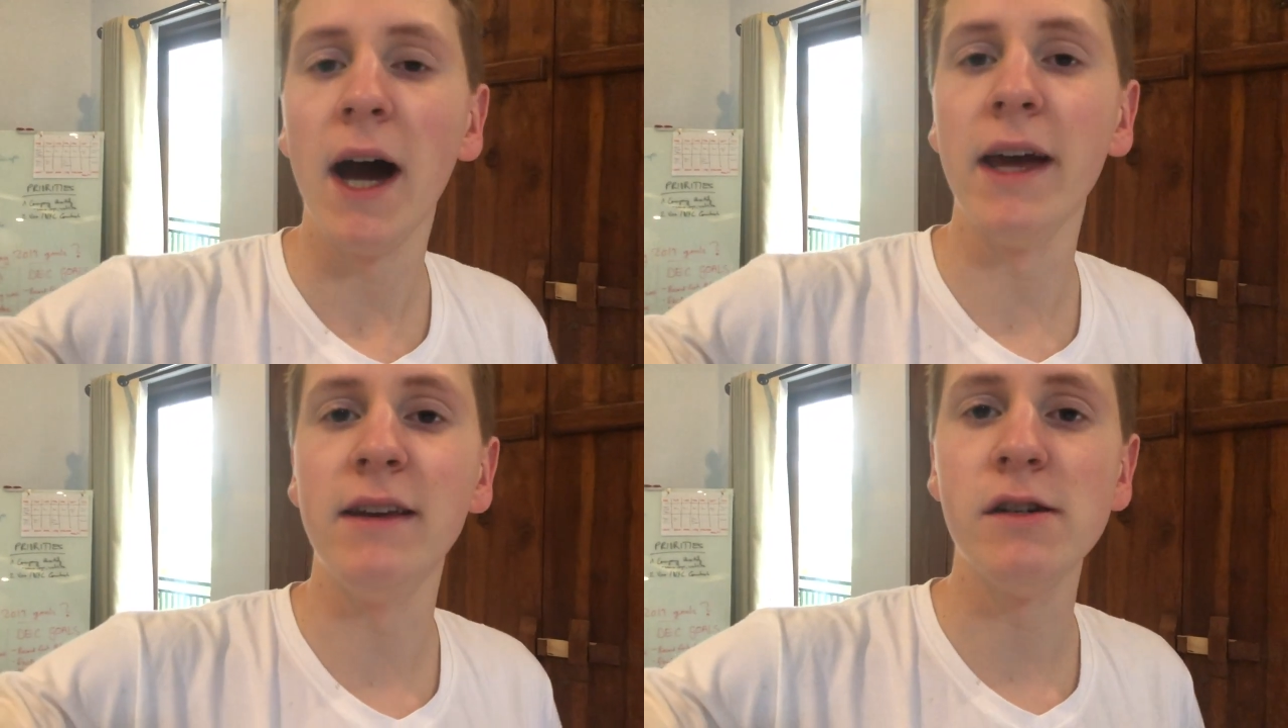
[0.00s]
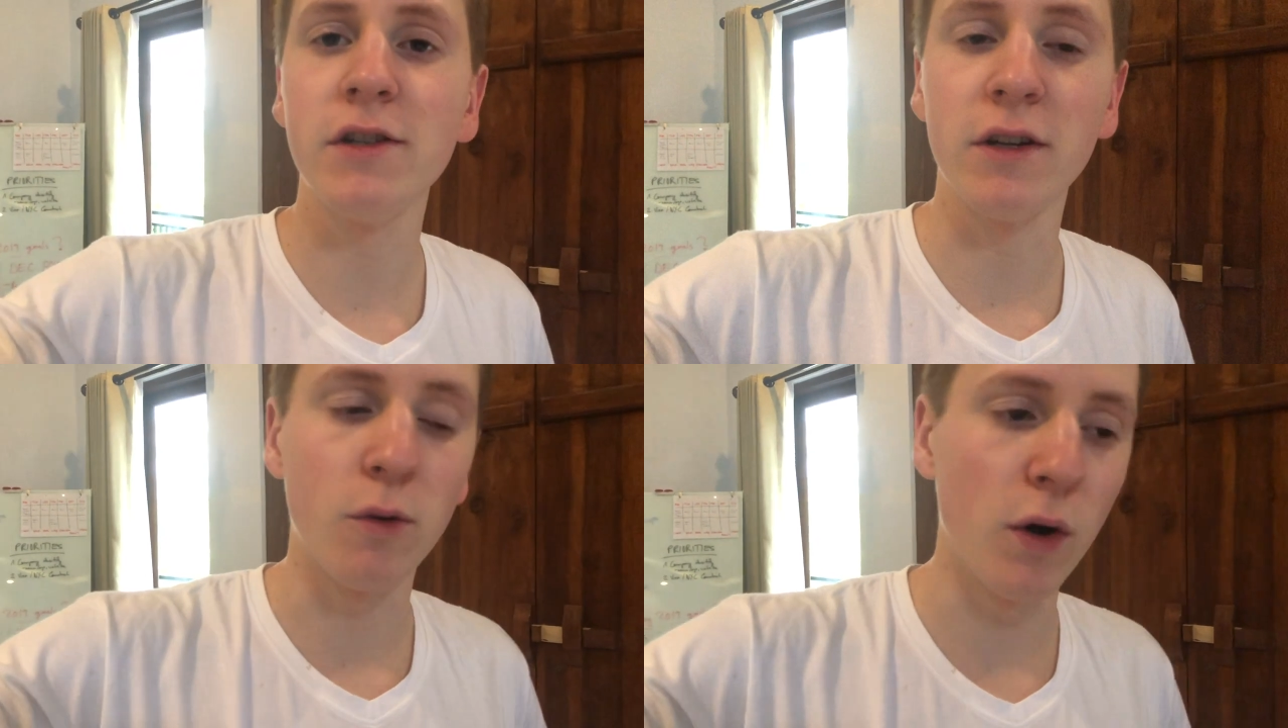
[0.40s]

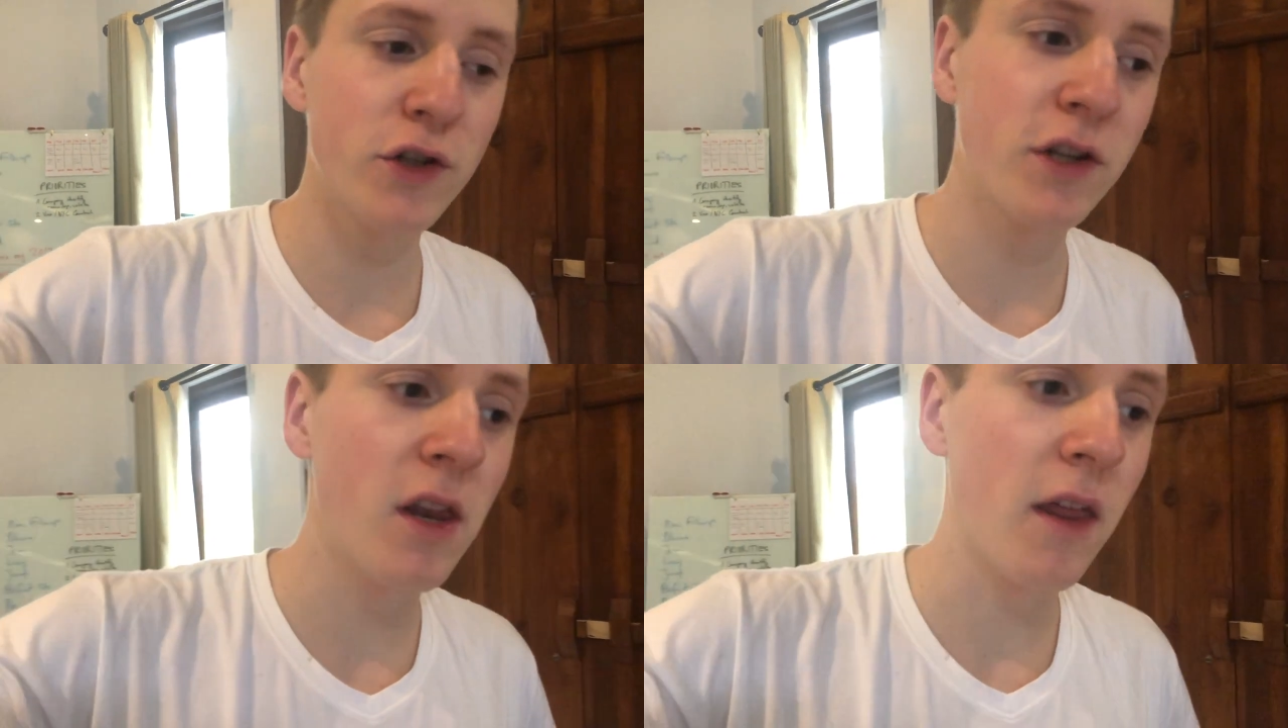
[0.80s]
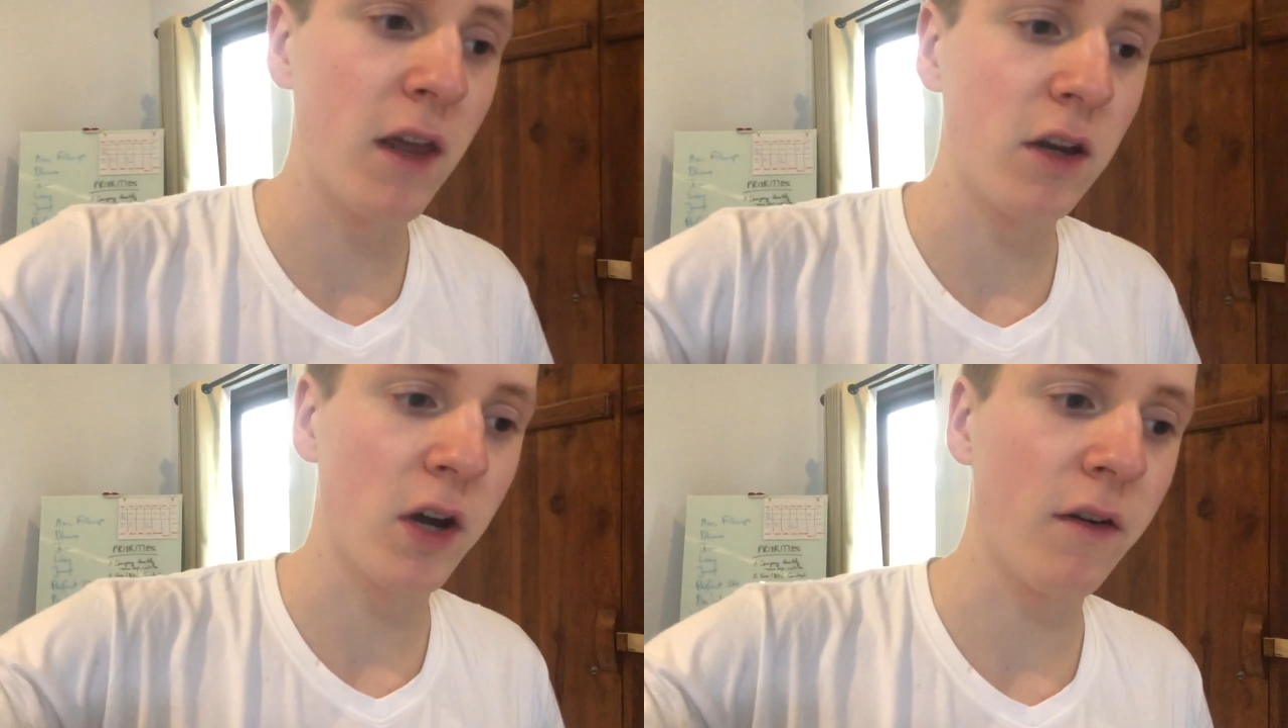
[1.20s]
ideas and question, and
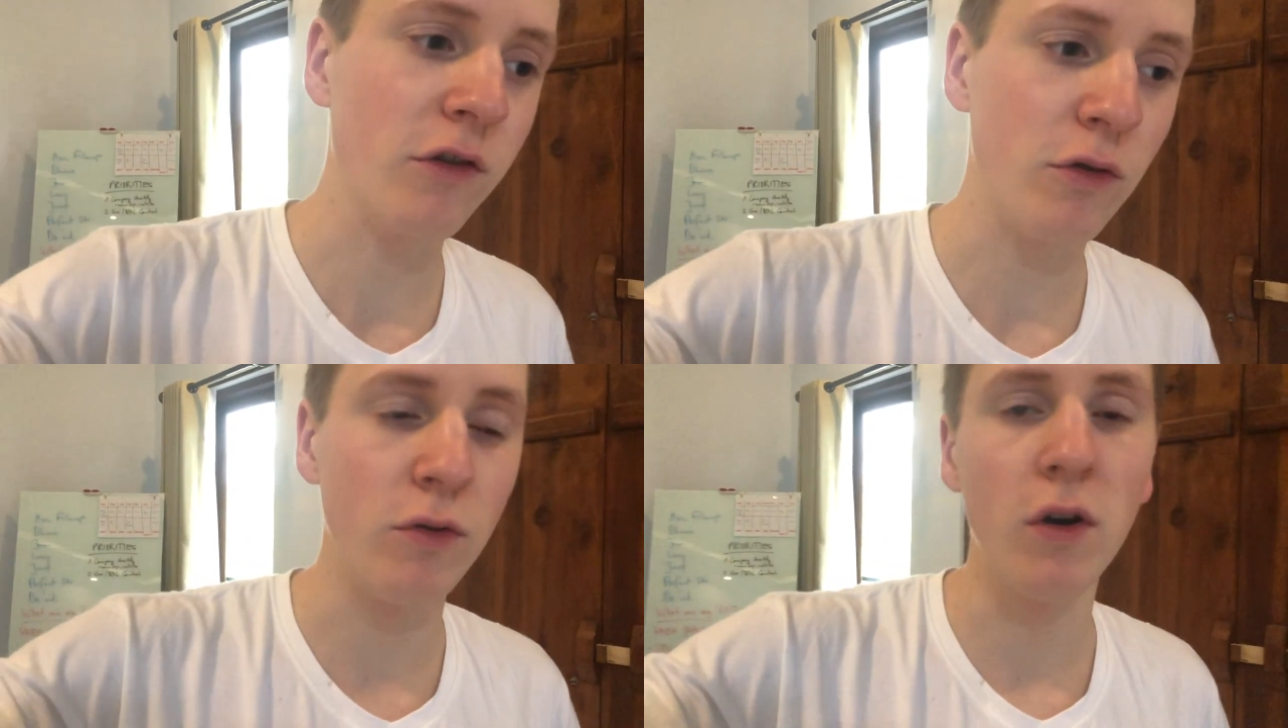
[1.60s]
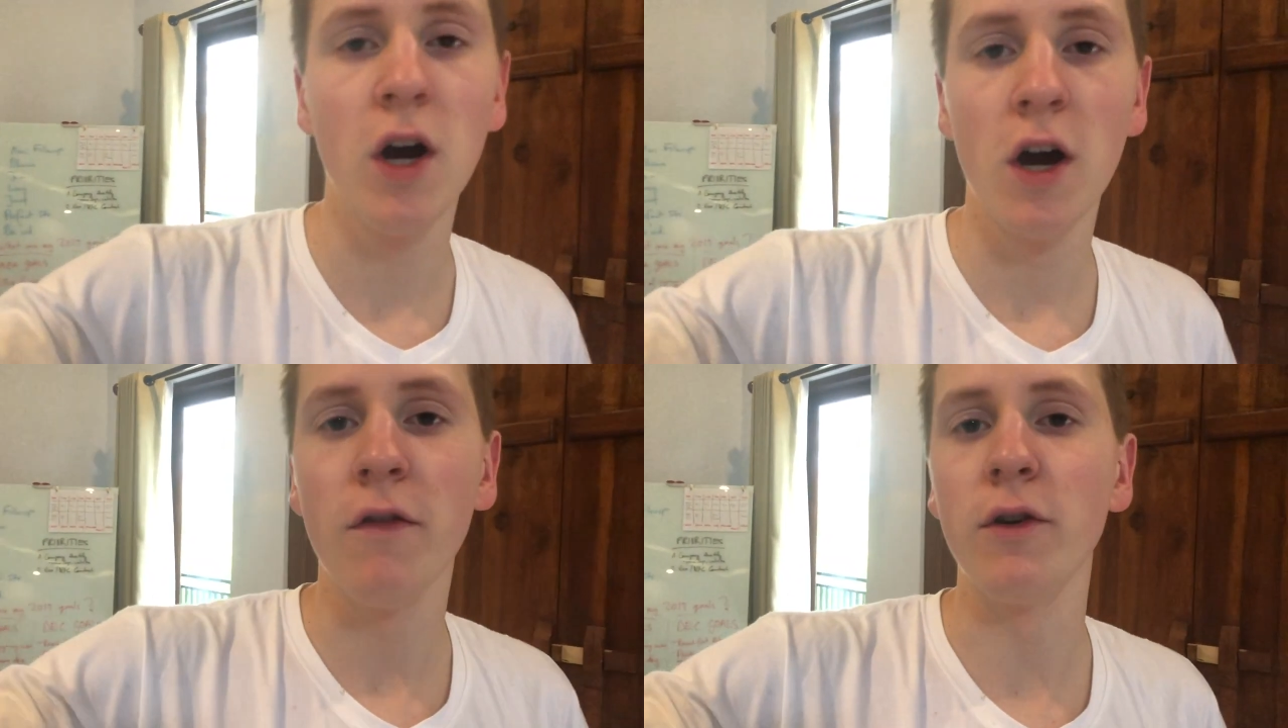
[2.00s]
then you have to
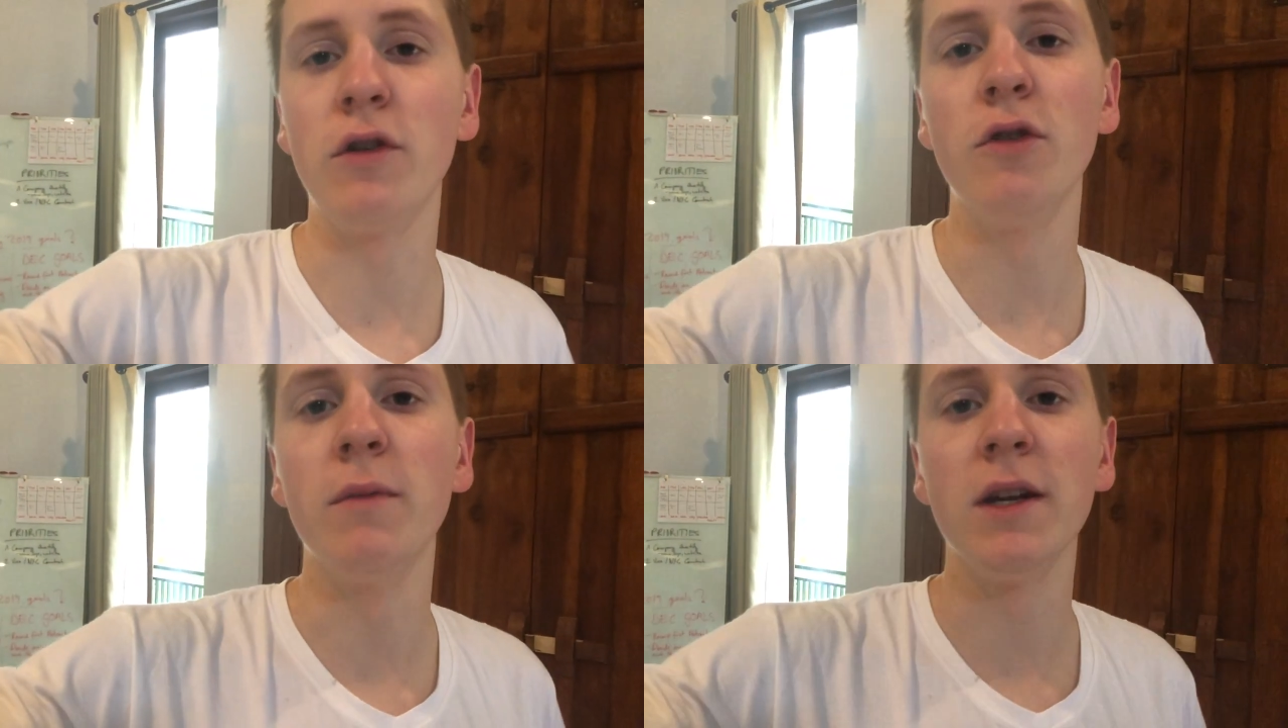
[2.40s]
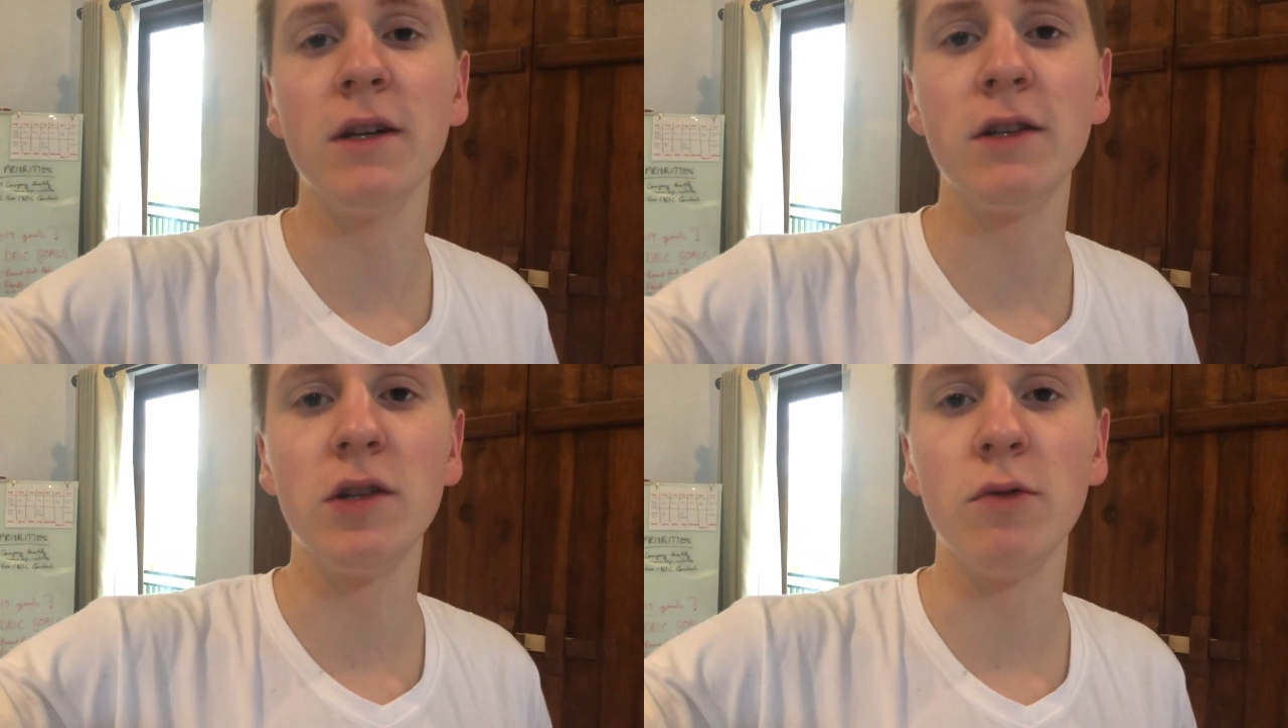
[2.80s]
for 2
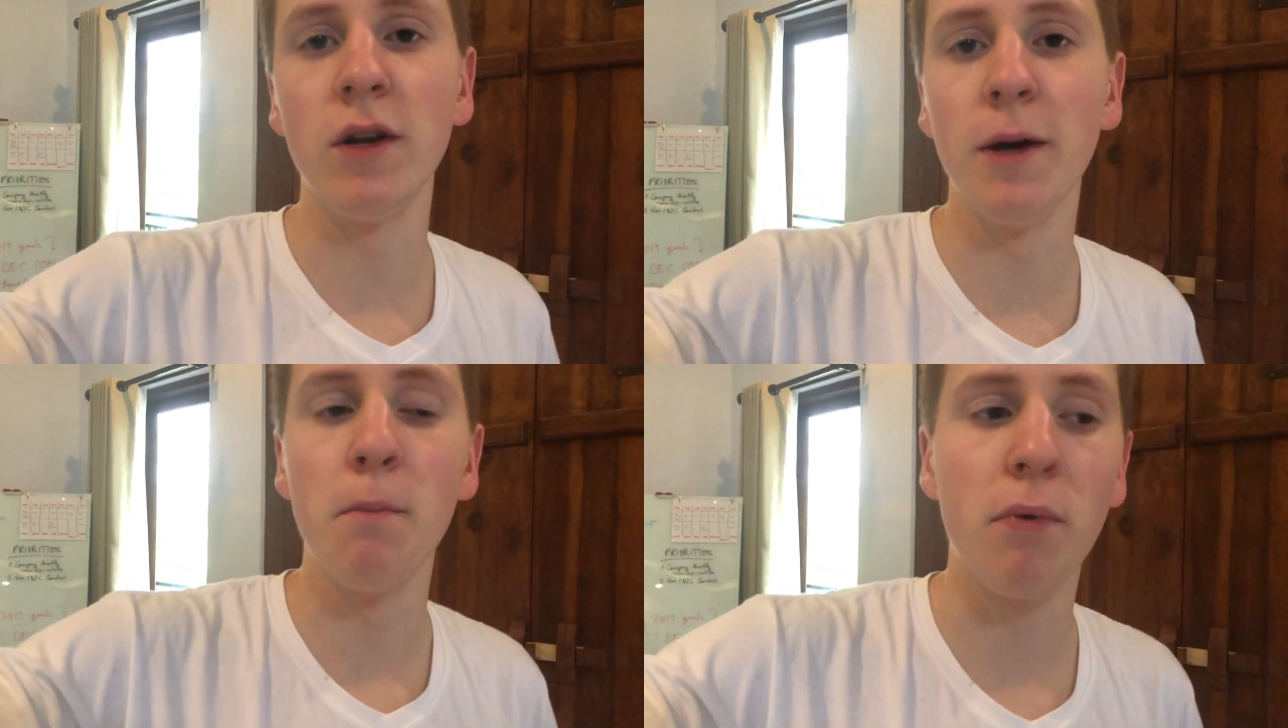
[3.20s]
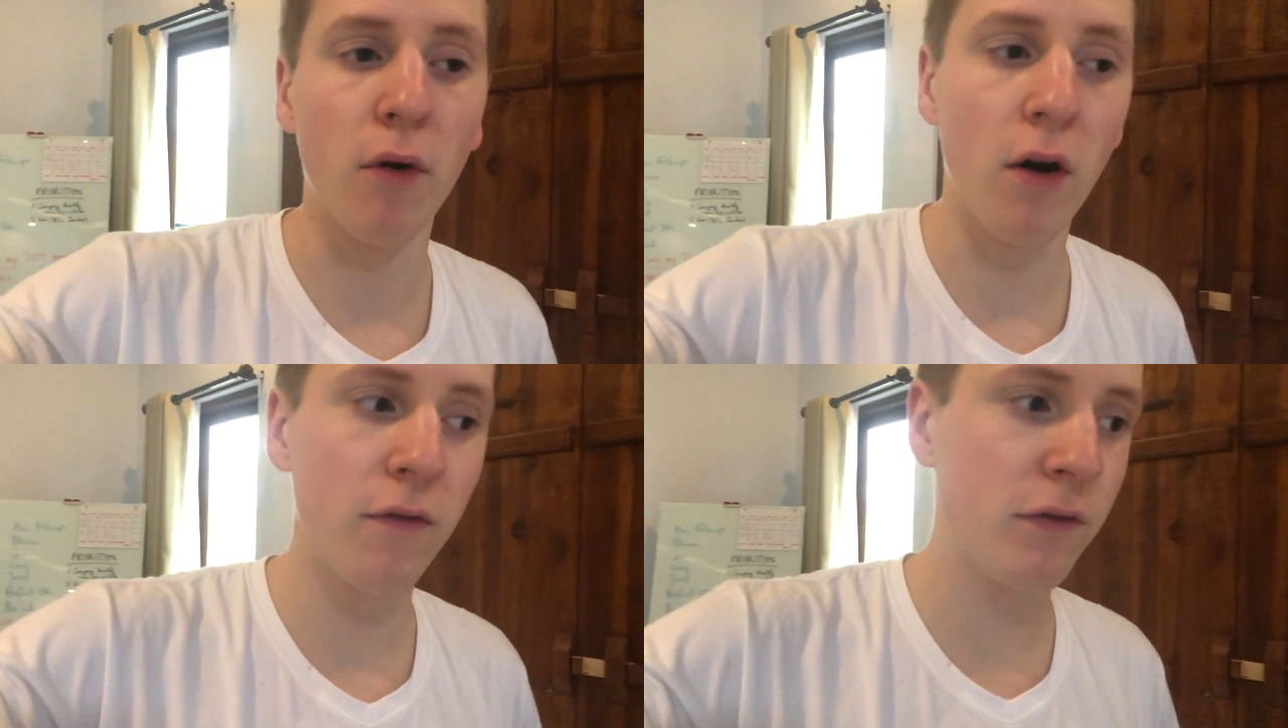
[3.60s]
minutes do an
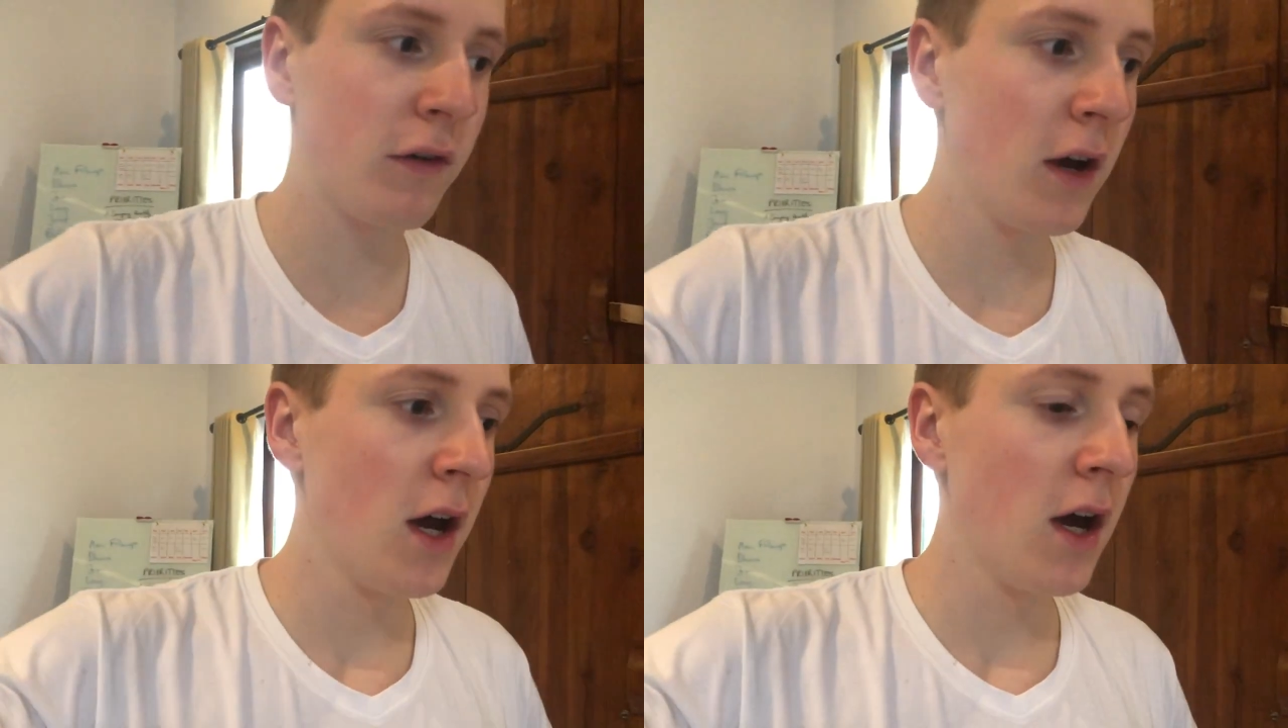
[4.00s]
improv